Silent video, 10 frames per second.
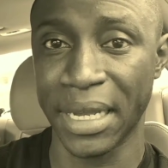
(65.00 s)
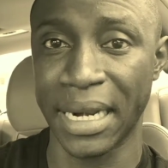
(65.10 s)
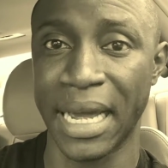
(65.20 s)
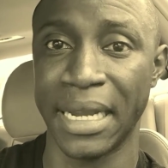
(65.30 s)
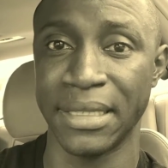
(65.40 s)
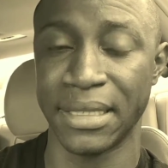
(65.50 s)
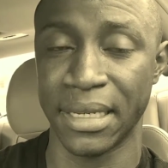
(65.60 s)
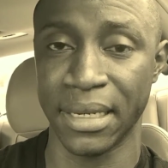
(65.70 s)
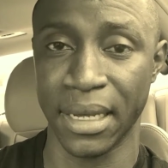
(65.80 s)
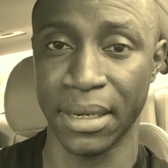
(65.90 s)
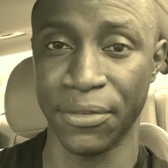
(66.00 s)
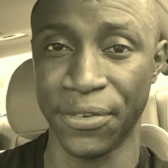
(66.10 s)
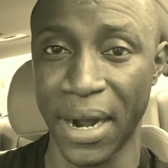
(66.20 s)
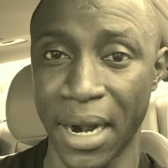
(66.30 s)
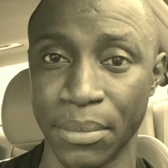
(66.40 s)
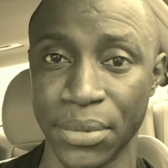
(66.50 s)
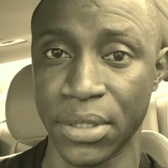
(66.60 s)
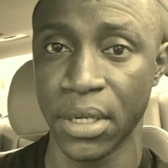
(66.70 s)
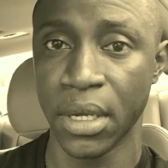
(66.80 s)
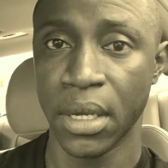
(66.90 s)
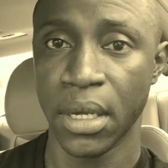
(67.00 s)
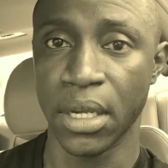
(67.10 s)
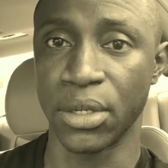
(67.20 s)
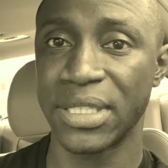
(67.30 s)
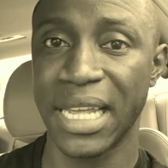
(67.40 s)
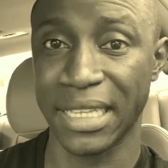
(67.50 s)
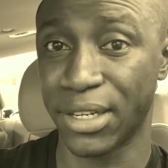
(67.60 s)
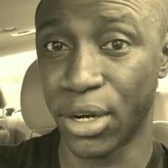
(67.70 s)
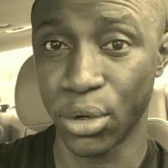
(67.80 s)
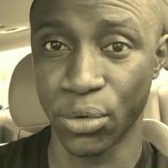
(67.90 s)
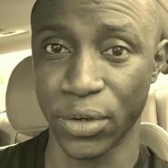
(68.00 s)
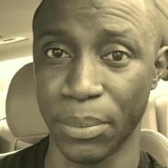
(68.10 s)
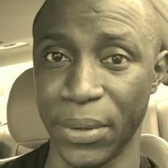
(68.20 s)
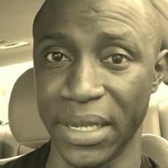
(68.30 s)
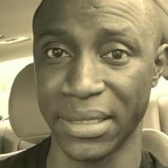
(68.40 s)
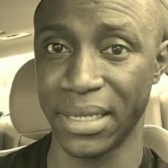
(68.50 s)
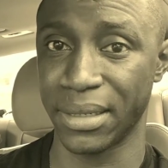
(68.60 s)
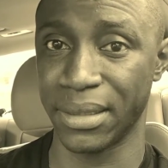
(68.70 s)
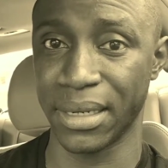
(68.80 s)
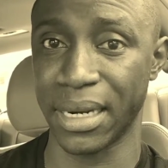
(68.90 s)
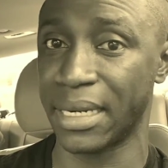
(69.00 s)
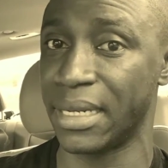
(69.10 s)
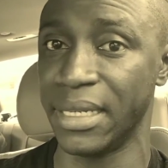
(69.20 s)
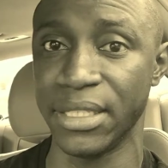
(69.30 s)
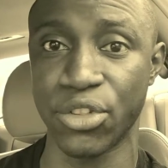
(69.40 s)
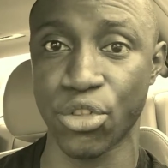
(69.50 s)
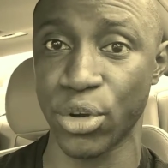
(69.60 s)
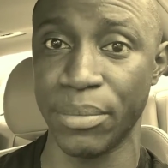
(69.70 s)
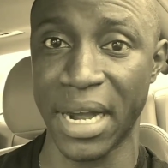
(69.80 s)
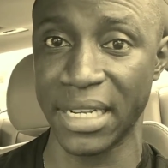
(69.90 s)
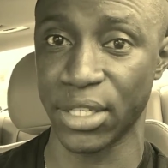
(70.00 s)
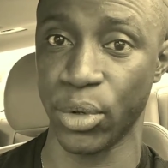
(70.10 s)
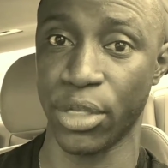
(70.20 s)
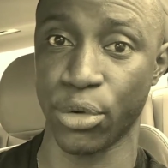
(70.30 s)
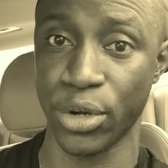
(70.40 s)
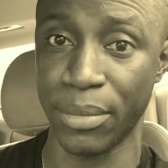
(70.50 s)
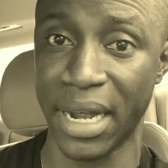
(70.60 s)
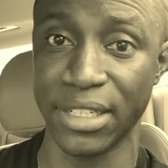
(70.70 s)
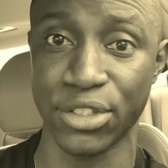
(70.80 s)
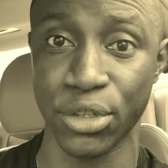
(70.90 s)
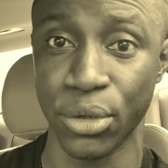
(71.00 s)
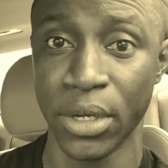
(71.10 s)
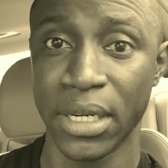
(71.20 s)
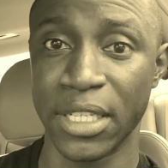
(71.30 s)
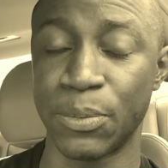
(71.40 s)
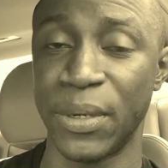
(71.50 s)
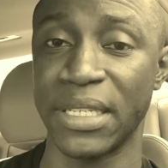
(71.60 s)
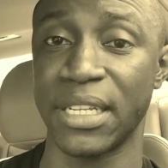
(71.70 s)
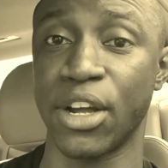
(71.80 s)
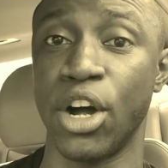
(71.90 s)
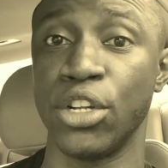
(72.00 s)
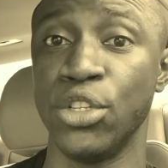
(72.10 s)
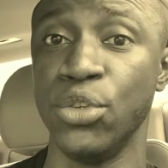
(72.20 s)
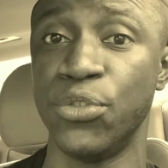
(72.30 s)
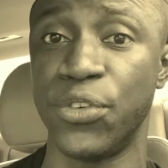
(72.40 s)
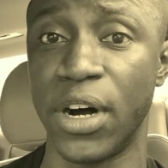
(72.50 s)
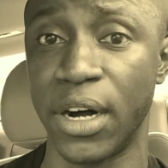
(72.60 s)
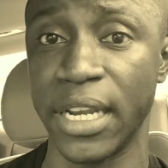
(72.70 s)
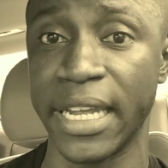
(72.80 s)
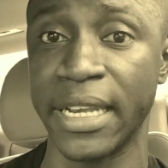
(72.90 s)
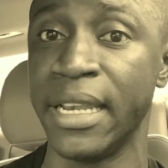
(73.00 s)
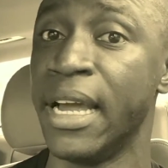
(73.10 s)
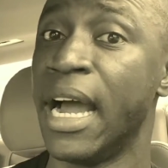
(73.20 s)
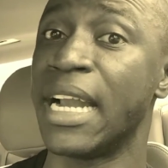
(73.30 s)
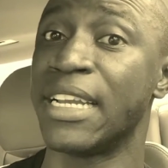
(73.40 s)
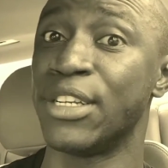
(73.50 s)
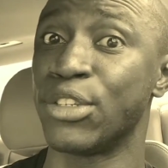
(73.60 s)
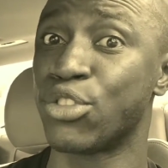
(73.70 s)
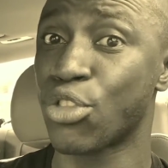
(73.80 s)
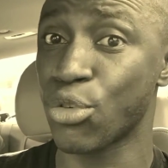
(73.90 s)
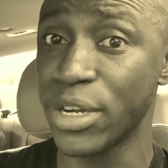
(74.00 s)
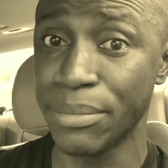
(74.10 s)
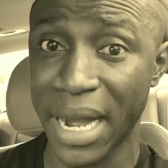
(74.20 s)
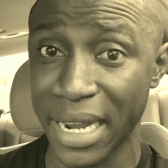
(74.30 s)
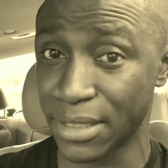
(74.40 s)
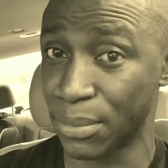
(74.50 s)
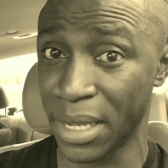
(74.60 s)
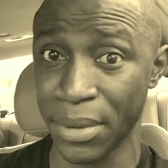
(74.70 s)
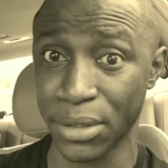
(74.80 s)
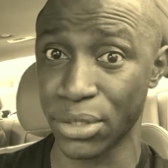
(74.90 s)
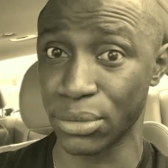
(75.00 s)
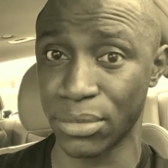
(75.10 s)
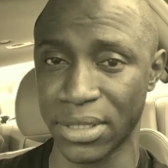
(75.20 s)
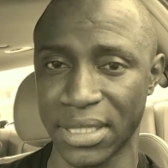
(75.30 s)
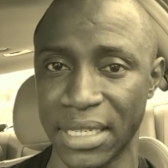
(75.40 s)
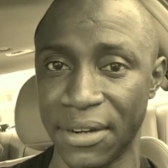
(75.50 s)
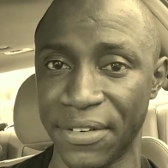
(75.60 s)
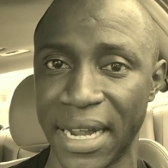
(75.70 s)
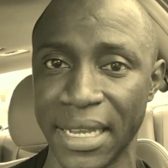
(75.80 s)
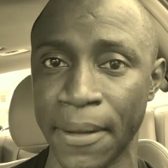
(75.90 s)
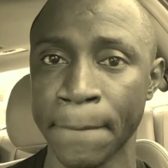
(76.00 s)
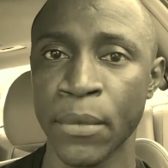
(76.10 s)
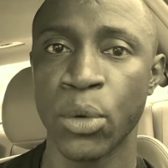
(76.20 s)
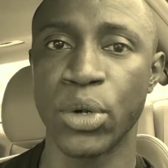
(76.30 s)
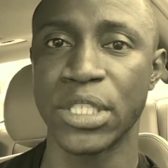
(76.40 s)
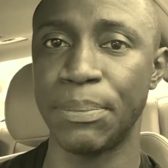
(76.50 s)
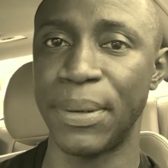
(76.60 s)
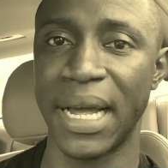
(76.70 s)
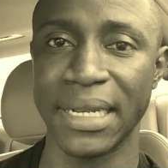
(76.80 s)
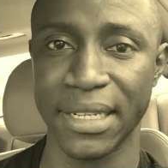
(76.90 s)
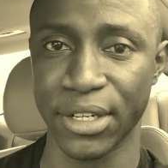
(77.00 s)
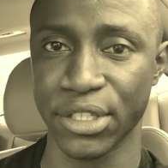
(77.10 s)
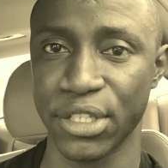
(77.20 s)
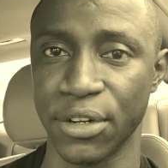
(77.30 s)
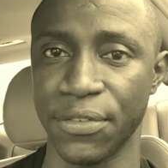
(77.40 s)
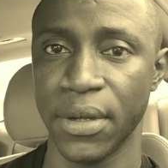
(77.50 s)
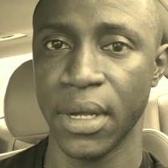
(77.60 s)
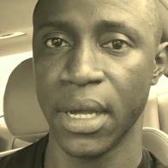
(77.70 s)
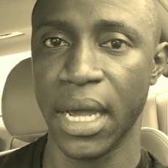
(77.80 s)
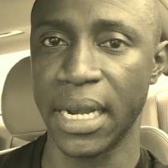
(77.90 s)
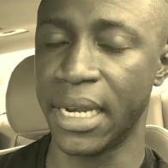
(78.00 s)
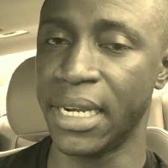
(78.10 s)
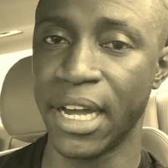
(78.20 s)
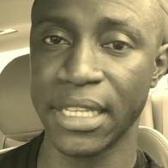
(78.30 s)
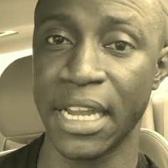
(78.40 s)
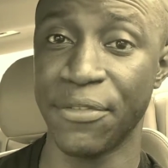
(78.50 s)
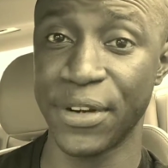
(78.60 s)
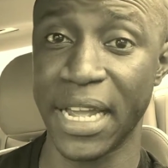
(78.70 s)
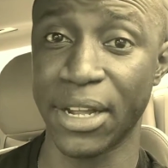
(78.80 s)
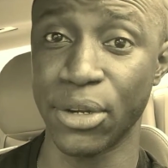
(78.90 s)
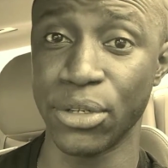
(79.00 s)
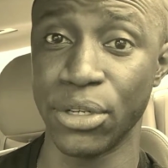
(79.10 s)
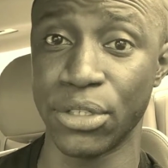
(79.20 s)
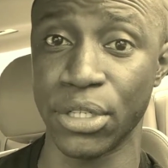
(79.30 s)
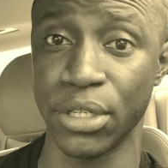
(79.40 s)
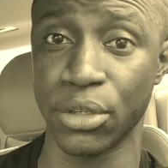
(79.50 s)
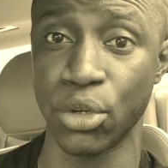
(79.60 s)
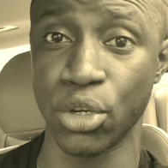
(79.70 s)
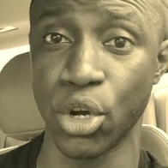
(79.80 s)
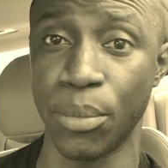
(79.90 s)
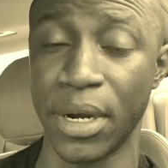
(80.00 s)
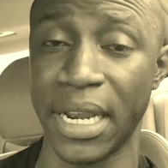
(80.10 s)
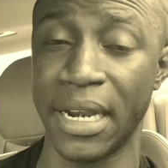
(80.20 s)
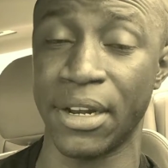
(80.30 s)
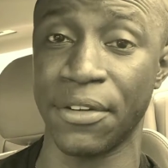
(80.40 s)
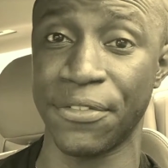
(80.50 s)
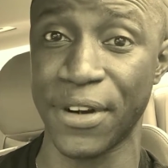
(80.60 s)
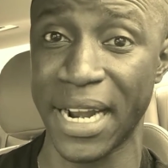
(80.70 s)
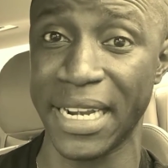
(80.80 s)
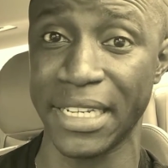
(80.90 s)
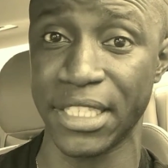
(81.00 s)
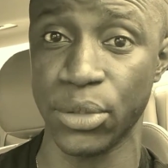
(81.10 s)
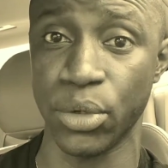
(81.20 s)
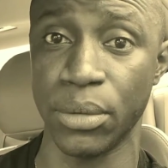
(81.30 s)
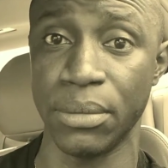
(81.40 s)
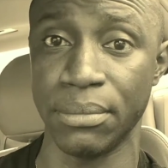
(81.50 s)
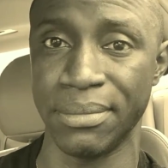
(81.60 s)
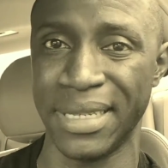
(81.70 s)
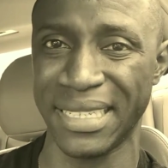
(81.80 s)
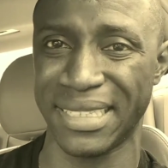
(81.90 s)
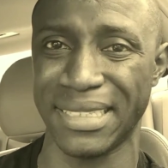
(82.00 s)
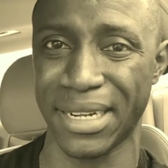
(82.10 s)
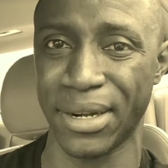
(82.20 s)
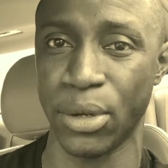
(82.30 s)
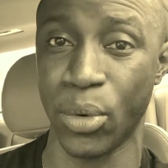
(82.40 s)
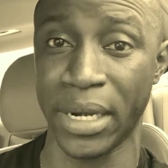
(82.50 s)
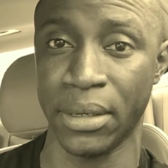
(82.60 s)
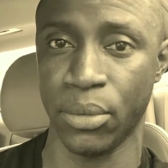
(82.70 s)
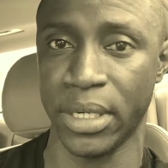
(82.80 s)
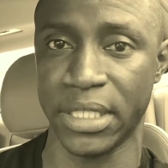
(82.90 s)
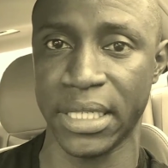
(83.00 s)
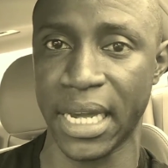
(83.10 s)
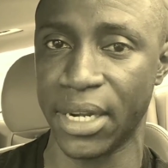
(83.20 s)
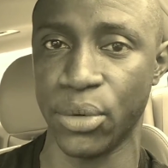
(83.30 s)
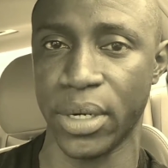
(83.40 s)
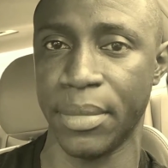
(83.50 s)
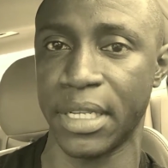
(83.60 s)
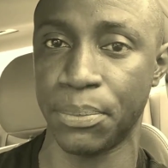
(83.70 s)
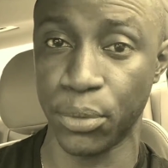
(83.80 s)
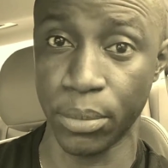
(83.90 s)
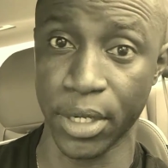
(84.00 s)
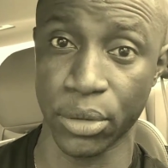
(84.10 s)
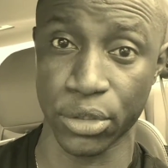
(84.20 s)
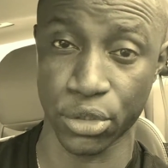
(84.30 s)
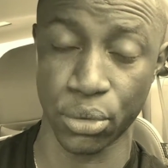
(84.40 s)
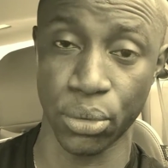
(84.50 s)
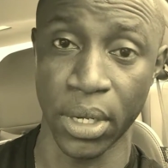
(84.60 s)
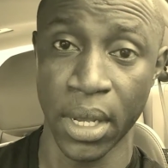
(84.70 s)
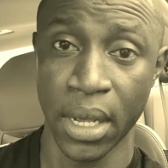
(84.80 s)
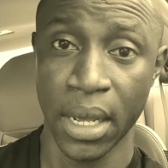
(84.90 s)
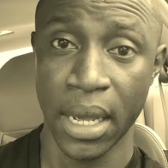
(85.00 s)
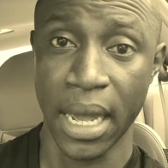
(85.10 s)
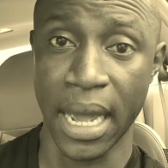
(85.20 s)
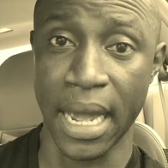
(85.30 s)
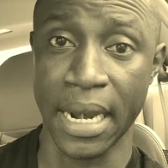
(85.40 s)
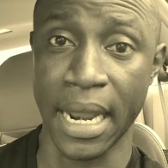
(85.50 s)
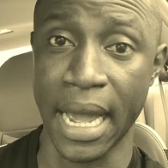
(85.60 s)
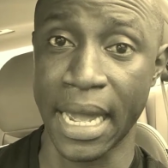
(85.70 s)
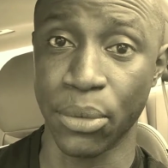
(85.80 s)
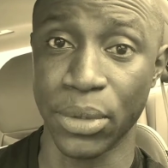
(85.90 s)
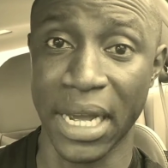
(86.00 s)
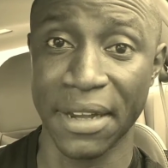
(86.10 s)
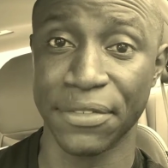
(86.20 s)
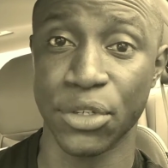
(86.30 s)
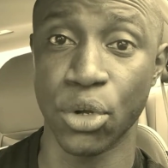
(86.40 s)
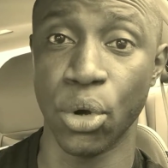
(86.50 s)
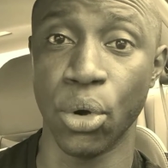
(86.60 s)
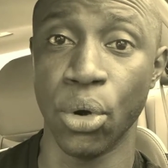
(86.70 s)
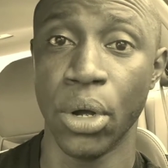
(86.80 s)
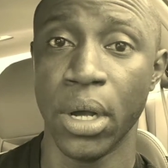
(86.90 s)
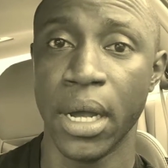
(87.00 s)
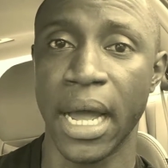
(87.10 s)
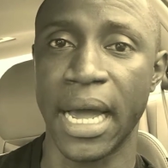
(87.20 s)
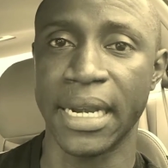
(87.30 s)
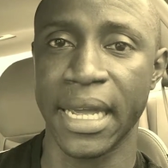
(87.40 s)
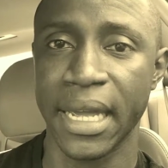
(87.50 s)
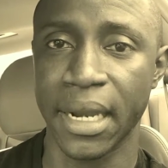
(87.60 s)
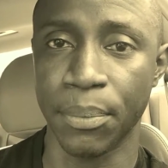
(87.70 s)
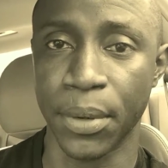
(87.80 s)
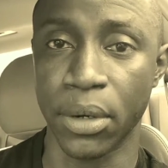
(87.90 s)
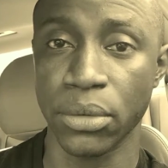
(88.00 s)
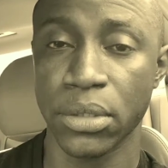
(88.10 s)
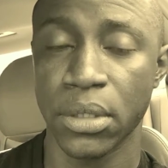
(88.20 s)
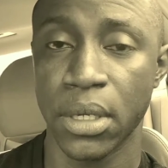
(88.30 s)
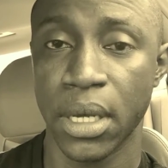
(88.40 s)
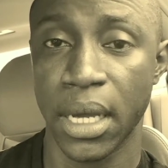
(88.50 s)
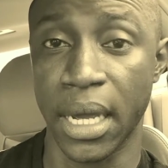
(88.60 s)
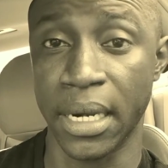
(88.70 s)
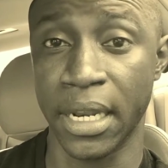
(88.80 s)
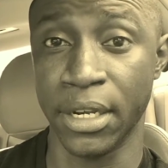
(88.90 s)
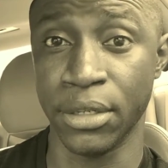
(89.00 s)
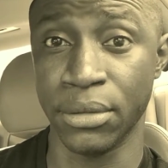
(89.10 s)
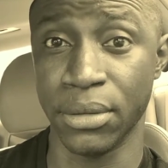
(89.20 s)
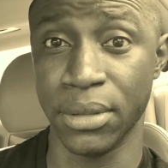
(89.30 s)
lands and farms scattered all over the place. They're at least 3 miles away, 3 miles to this place they call New Falling, and then there's 3 miles maybe to Cedar Valley where she planted her stuff. And then not every day I could go, but then on a Friday she would necessarily, when she can't do any better, pull me out of school, and I would have to go and help out. And then